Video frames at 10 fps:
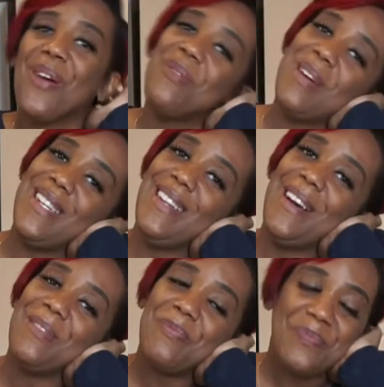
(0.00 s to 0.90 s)
to
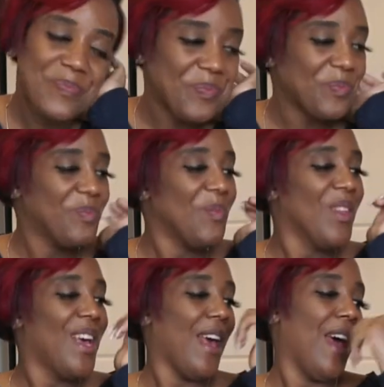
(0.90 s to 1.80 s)

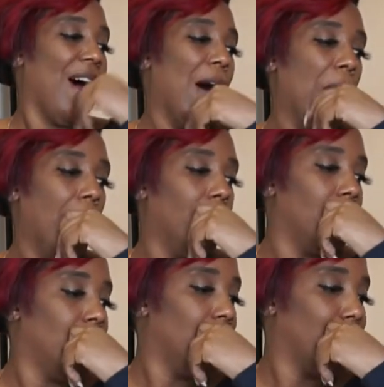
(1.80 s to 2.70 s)
eat at?
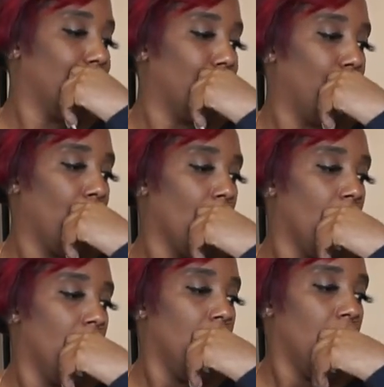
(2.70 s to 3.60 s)

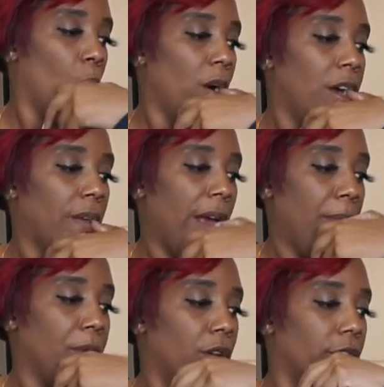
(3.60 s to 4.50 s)
What else
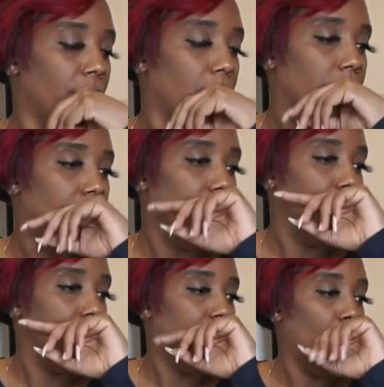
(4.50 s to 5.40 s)
happened over the
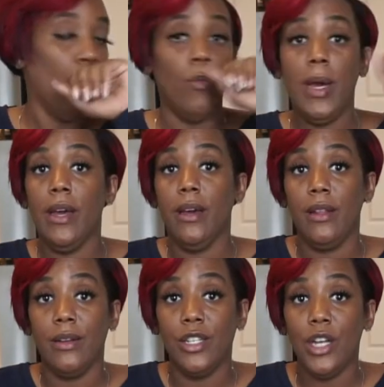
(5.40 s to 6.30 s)
weekend? Oh
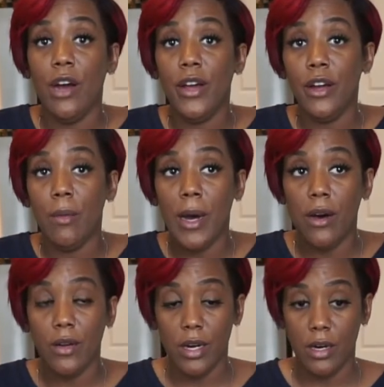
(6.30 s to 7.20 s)
man, did y'all hear about